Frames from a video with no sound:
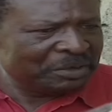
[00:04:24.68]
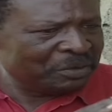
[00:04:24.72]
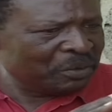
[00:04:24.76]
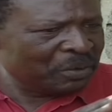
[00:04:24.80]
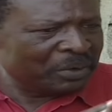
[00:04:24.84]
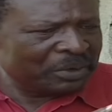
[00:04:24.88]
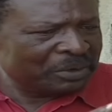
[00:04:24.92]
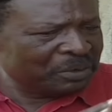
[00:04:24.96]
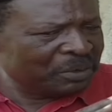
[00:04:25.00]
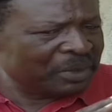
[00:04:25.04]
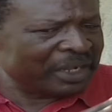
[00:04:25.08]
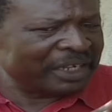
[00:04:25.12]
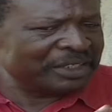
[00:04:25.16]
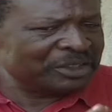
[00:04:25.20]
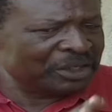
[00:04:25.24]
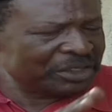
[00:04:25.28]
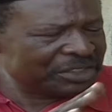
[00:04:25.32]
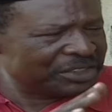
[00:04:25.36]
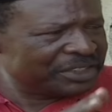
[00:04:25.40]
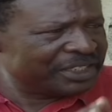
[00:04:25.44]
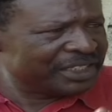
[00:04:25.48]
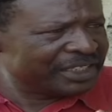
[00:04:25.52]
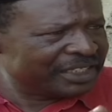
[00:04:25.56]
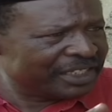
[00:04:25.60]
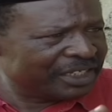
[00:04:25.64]
We are
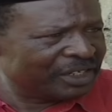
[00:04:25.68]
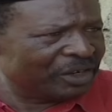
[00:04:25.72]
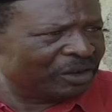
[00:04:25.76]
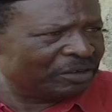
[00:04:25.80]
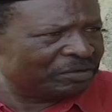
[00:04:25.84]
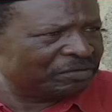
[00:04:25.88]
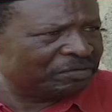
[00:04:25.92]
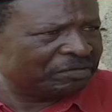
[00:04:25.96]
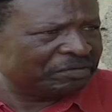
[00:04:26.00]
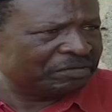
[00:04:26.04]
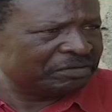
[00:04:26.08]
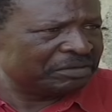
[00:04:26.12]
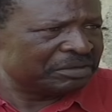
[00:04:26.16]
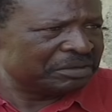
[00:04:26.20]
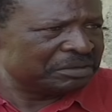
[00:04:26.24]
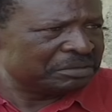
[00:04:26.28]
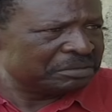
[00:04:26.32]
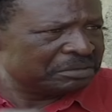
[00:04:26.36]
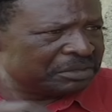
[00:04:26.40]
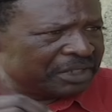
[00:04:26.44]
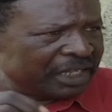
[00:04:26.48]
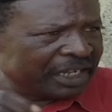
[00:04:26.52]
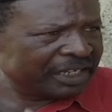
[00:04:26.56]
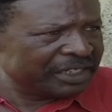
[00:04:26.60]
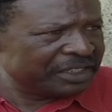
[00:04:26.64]
just thinking of
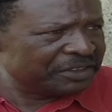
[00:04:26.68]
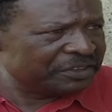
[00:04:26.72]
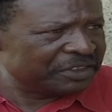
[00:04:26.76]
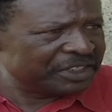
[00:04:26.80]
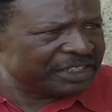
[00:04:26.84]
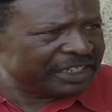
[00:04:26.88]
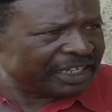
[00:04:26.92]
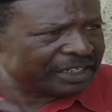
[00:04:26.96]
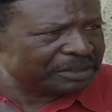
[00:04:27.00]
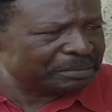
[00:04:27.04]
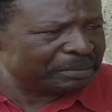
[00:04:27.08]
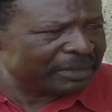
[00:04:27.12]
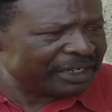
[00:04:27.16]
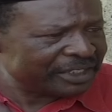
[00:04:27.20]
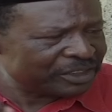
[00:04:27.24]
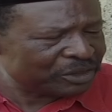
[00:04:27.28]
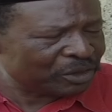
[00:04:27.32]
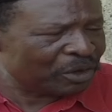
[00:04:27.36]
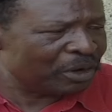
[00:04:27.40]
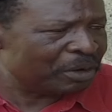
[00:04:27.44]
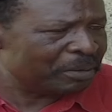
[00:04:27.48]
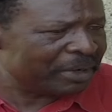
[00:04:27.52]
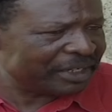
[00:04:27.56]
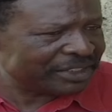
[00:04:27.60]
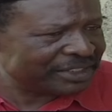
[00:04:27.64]
anything that might
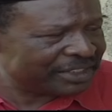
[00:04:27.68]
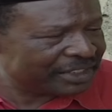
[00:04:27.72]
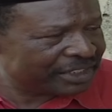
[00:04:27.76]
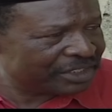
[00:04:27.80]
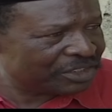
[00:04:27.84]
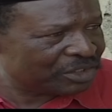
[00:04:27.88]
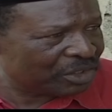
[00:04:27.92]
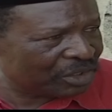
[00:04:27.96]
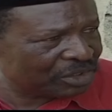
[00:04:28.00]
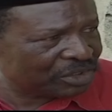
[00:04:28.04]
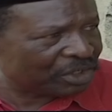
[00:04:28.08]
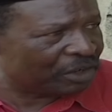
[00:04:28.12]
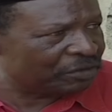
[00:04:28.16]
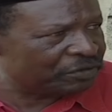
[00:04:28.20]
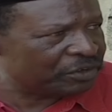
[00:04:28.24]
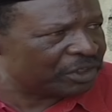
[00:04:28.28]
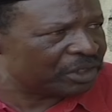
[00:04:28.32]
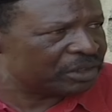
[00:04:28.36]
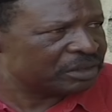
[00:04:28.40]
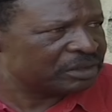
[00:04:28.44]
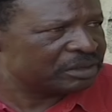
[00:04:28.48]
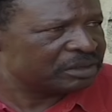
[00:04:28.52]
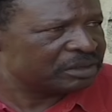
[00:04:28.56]
come as a result of you.